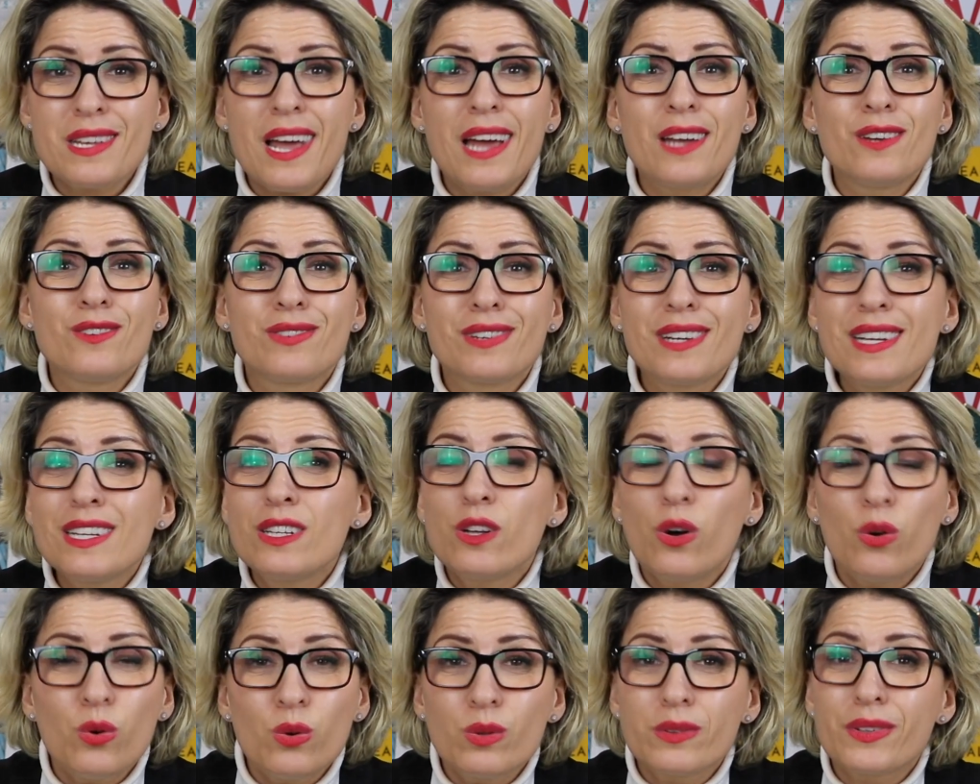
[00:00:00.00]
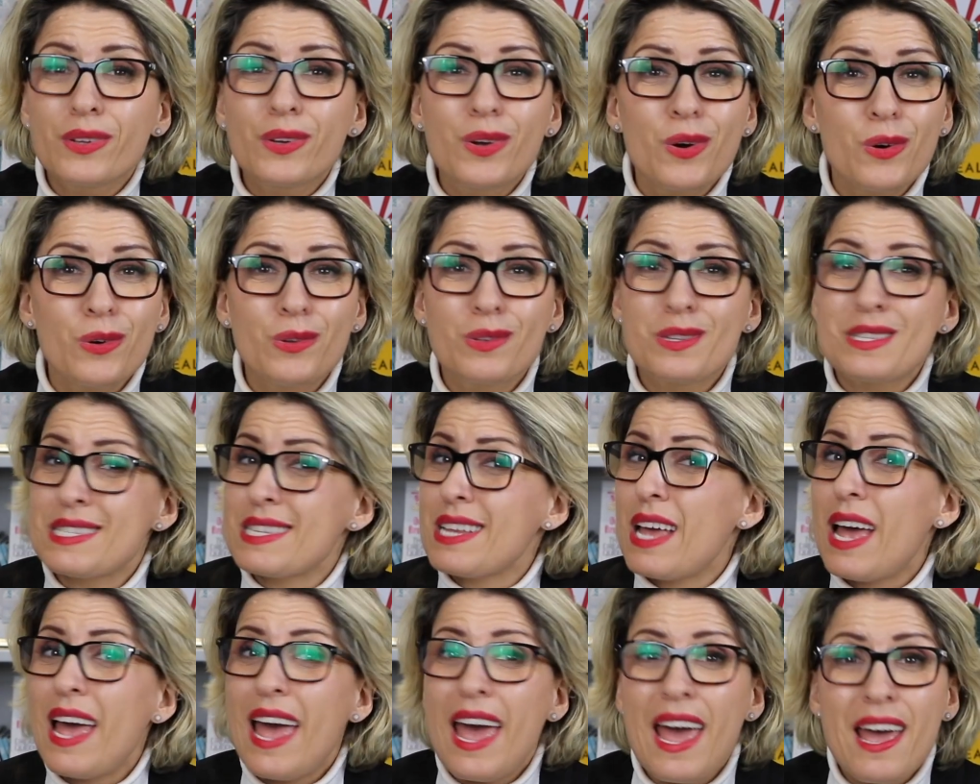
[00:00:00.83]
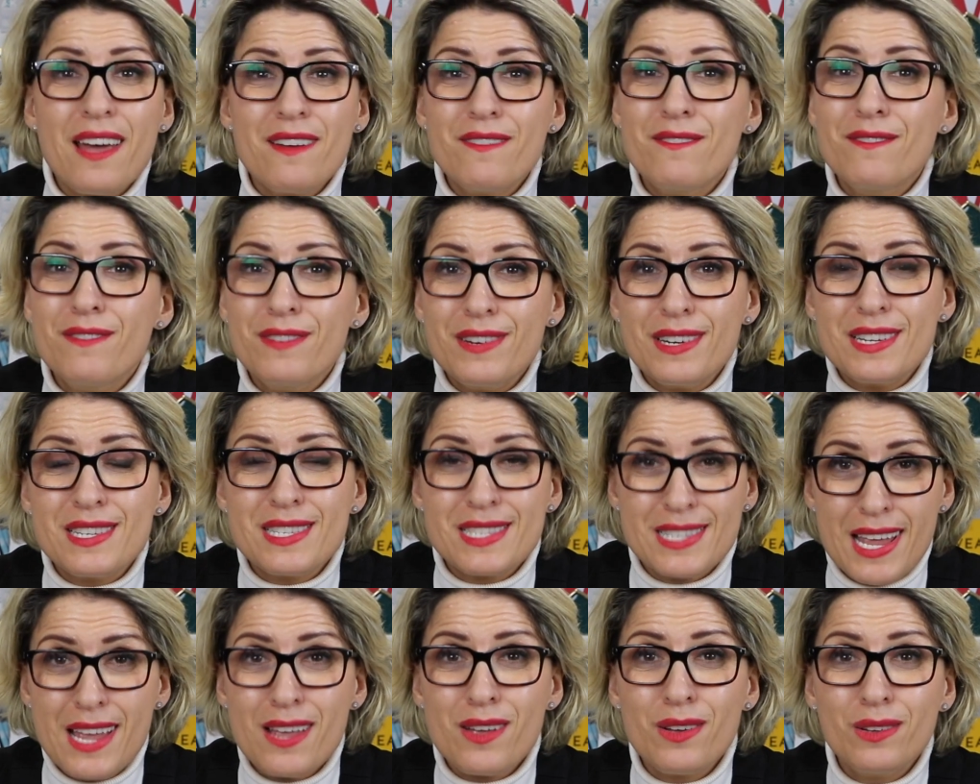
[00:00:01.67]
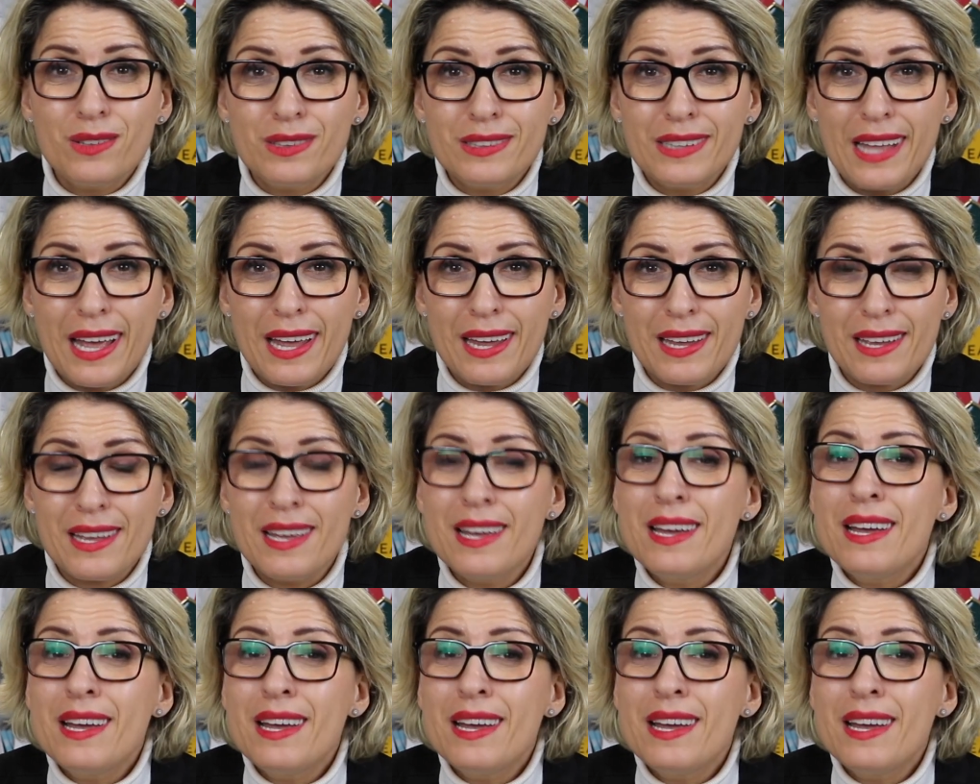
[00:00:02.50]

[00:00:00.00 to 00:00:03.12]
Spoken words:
and read all the goals every single day.